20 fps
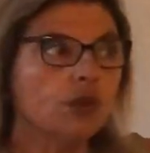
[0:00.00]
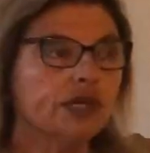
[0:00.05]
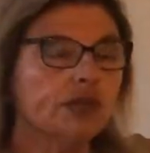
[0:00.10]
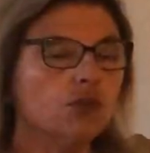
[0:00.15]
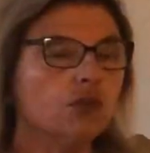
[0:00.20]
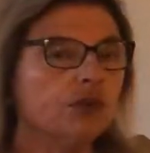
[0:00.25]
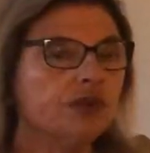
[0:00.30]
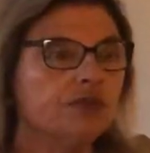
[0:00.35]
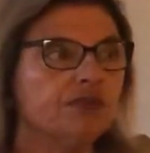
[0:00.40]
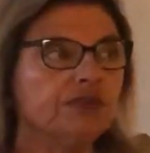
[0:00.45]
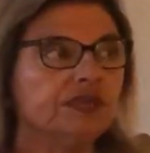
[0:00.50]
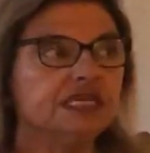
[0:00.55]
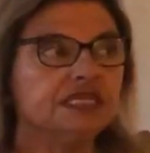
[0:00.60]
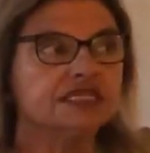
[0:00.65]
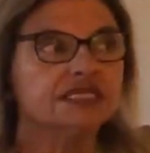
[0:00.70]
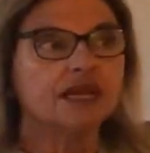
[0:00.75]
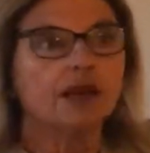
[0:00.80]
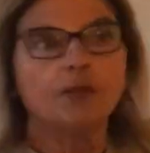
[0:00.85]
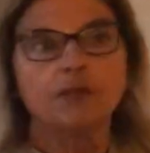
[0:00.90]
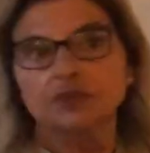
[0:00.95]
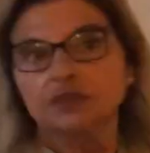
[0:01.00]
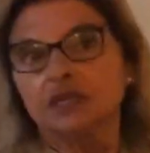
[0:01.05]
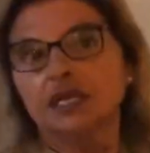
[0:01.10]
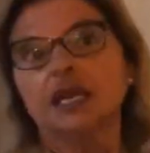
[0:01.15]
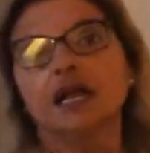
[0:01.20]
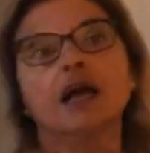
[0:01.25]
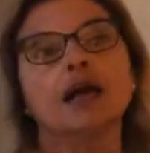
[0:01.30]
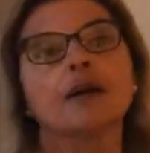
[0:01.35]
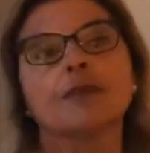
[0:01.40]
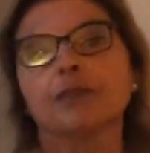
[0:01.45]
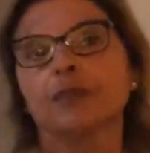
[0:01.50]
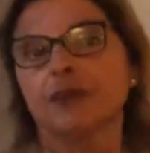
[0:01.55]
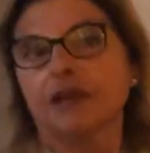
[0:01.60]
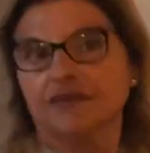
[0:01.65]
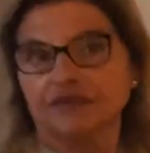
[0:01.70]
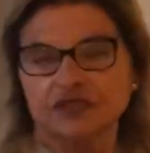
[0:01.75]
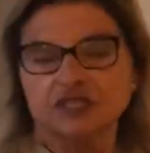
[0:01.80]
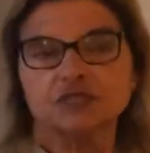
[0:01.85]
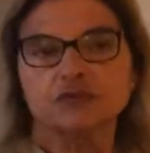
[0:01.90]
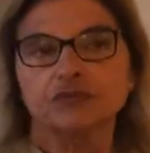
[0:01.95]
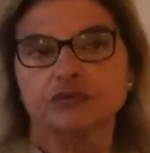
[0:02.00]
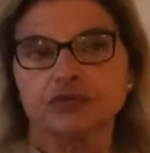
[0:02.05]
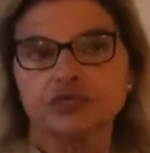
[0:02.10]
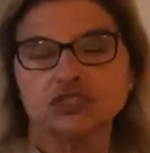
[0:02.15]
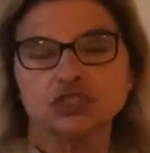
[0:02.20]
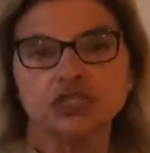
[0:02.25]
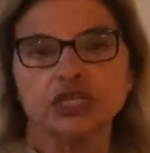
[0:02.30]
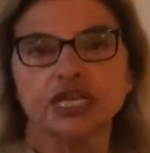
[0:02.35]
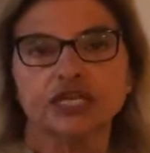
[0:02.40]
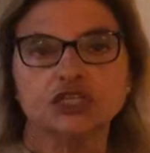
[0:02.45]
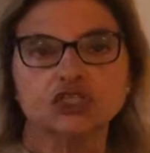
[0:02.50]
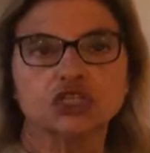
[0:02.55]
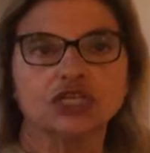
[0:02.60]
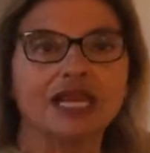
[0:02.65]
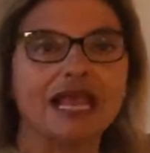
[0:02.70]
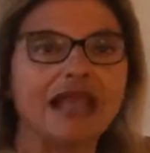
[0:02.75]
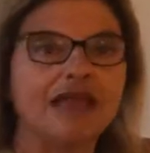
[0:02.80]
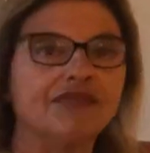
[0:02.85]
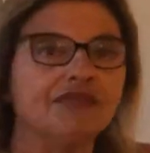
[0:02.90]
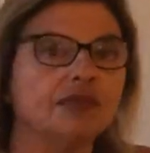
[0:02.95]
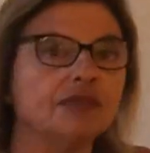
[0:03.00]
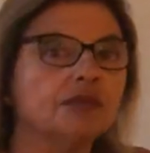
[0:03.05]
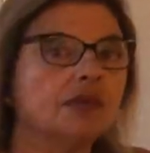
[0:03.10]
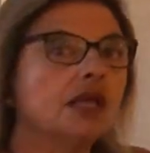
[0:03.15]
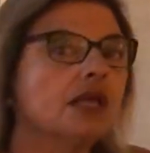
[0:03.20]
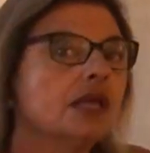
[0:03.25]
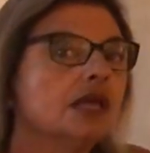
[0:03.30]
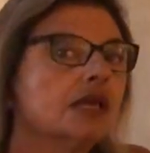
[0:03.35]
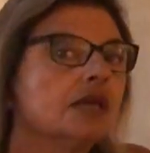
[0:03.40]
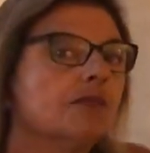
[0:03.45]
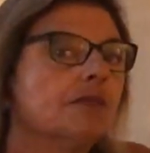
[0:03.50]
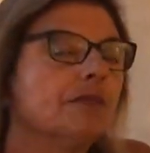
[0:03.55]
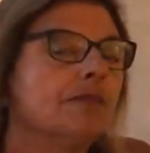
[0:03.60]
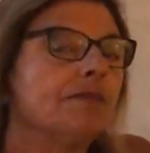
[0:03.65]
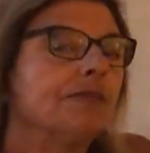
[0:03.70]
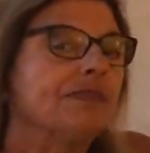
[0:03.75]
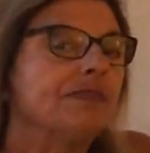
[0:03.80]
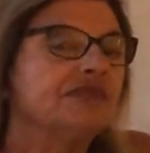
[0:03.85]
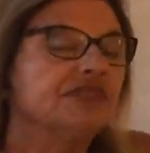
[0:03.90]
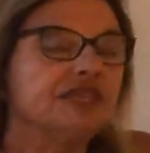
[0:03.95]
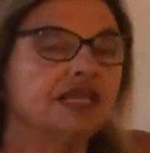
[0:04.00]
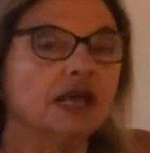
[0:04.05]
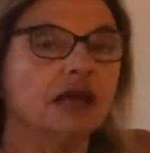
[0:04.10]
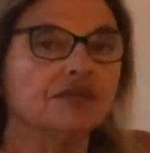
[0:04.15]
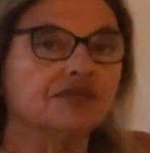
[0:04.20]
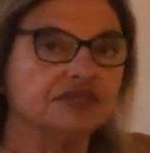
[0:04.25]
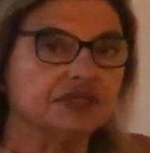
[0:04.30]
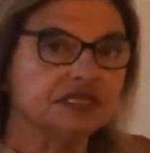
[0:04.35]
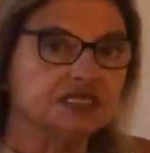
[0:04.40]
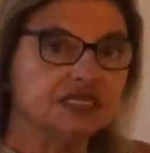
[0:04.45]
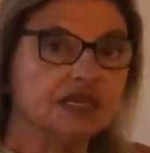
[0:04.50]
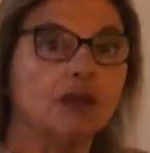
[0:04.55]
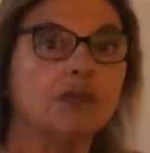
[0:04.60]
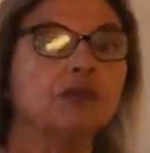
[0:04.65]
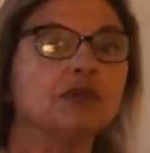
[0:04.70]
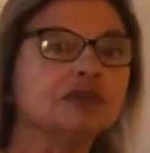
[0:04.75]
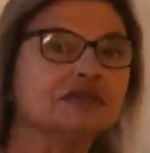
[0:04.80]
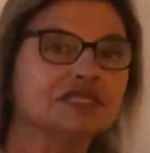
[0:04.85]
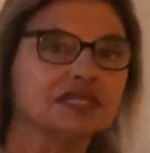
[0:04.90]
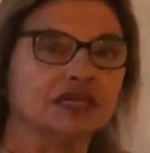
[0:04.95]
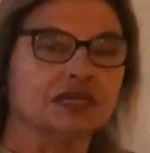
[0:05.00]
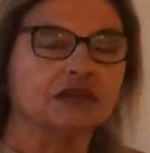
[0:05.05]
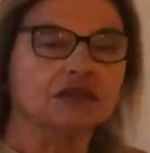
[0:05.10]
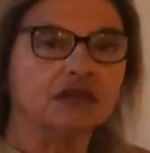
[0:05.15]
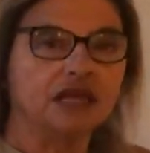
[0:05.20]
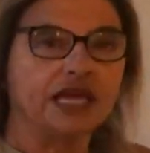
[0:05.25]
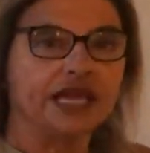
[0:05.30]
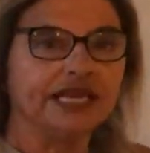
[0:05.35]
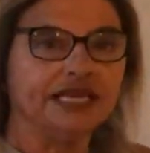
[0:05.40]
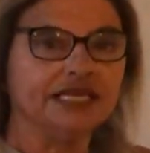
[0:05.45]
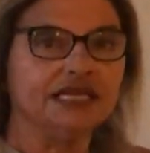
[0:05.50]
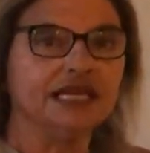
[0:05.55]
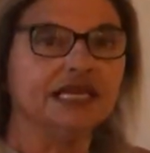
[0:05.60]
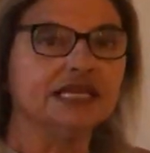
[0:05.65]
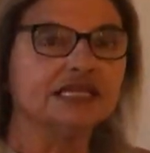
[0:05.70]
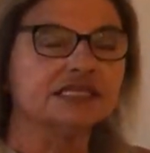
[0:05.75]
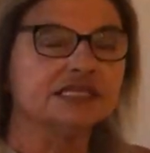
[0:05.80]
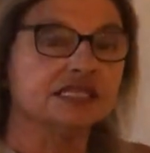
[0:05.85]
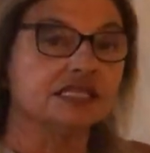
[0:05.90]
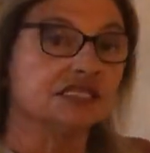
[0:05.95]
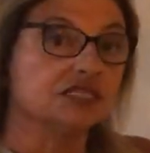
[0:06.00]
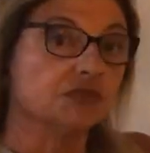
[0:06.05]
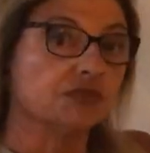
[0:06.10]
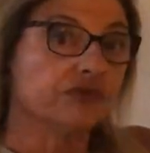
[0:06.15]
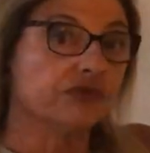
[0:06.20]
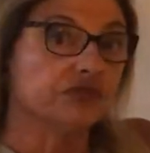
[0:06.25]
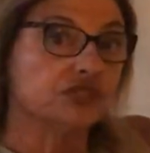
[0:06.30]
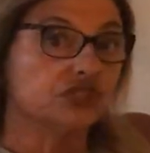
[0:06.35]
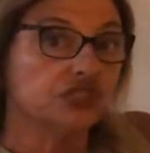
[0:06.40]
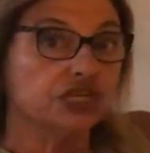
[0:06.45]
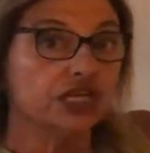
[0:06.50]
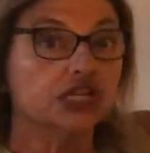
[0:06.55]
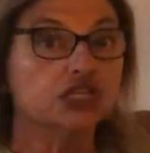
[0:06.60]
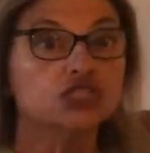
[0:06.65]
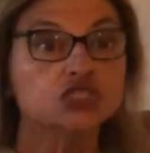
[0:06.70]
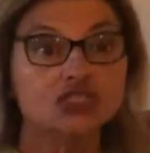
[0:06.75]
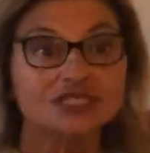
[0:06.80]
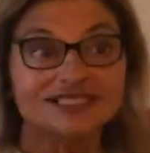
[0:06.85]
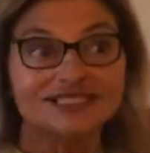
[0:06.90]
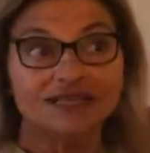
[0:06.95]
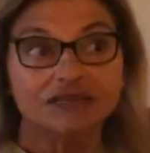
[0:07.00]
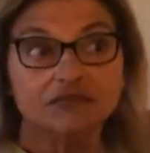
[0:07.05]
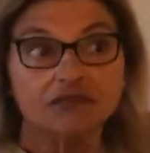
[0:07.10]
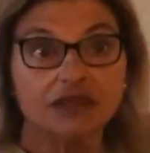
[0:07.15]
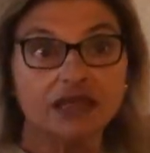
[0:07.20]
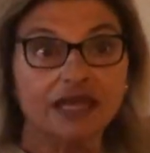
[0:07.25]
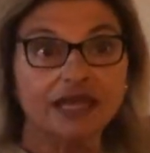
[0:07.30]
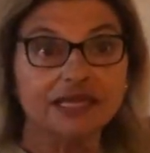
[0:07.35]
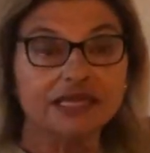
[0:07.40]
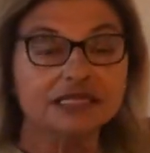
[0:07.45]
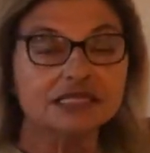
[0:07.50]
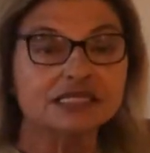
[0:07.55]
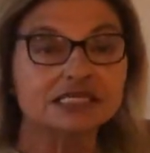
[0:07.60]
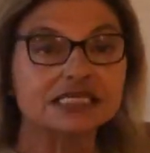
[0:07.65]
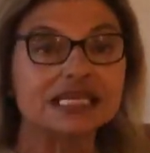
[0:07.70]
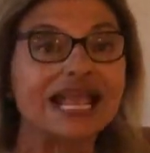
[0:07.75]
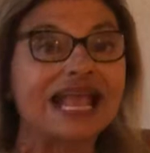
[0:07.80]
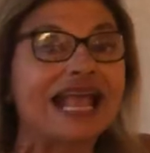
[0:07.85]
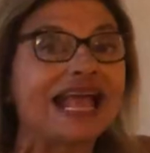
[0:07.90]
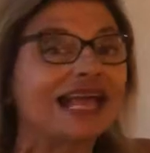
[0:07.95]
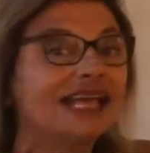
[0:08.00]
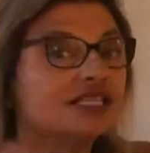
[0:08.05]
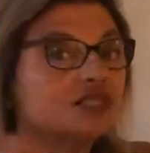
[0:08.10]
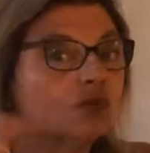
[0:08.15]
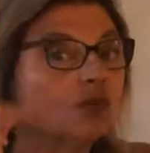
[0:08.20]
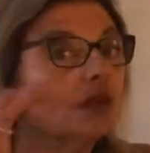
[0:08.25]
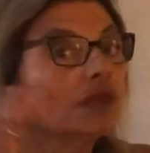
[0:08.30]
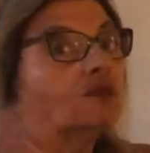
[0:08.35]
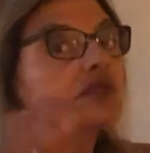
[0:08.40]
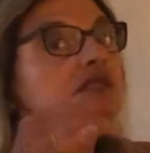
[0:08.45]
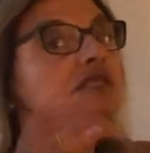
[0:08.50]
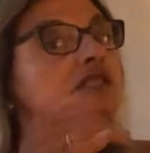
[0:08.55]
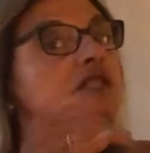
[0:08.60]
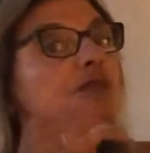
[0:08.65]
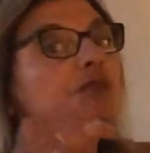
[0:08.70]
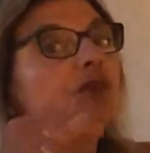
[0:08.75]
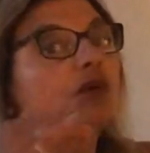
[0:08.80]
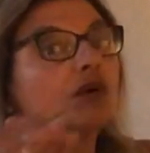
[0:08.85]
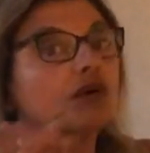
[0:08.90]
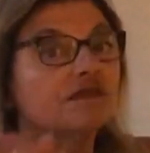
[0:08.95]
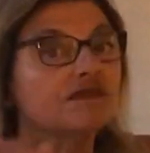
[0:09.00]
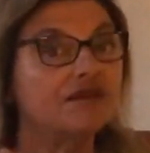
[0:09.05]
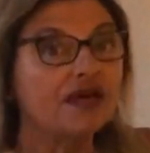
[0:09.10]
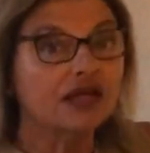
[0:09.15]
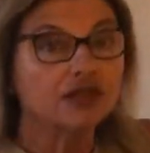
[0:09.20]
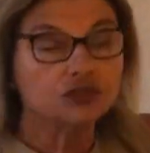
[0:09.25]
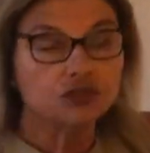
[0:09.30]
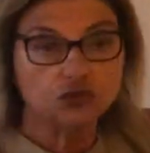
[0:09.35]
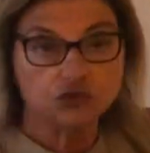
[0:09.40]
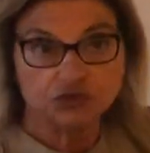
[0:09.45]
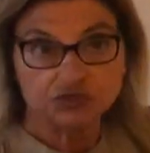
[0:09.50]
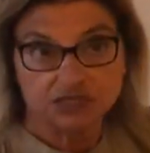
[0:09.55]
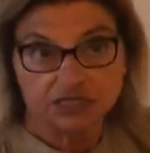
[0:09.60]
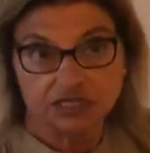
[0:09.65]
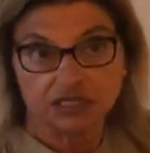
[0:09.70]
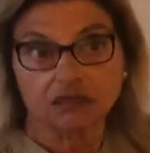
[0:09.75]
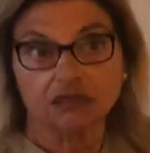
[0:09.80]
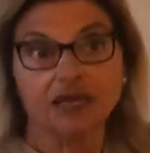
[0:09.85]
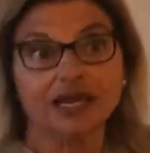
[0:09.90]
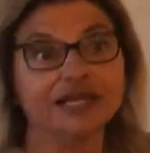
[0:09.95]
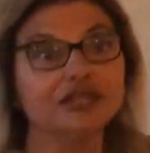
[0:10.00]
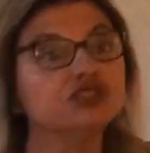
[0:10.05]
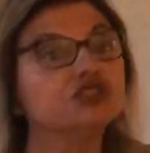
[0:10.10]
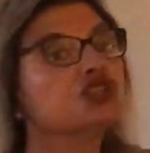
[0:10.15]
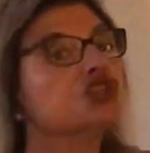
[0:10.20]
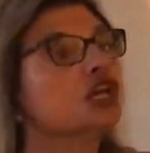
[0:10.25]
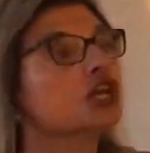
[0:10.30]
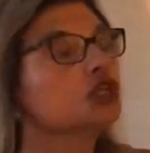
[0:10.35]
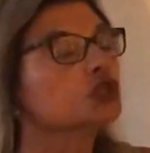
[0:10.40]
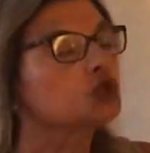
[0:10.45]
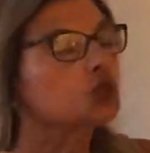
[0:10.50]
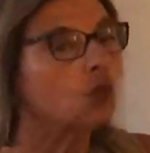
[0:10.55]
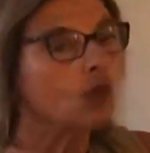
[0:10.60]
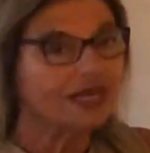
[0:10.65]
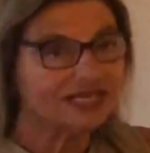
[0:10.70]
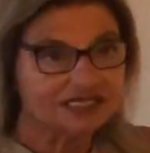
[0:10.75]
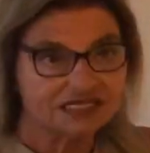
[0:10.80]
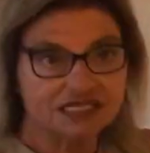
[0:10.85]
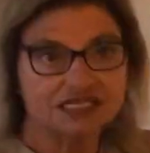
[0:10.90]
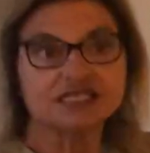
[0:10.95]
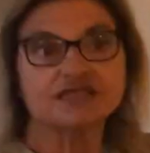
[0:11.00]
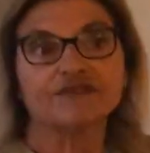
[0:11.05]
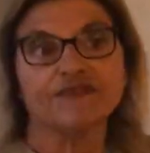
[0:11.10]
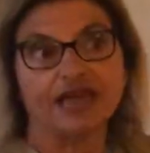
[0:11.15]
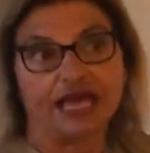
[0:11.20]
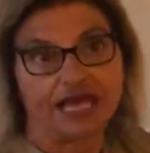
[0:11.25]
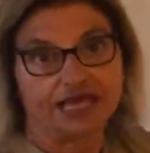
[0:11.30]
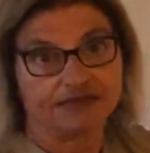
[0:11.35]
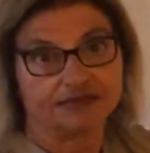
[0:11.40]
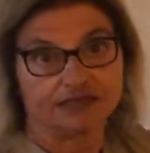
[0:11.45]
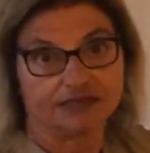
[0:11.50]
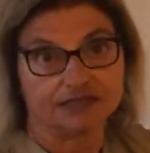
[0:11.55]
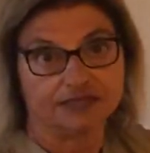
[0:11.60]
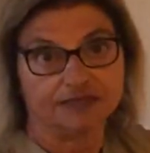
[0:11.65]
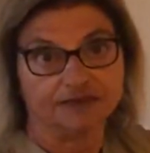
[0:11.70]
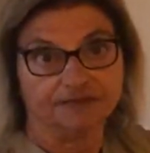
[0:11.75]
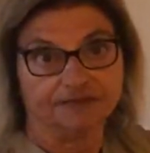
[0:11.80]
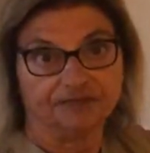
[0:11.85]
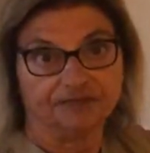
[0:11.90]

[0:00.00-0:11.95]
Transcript: we would be doubling up on the depreciation, and the double decline is the depreciation declines as well as the book value declines twice as fast.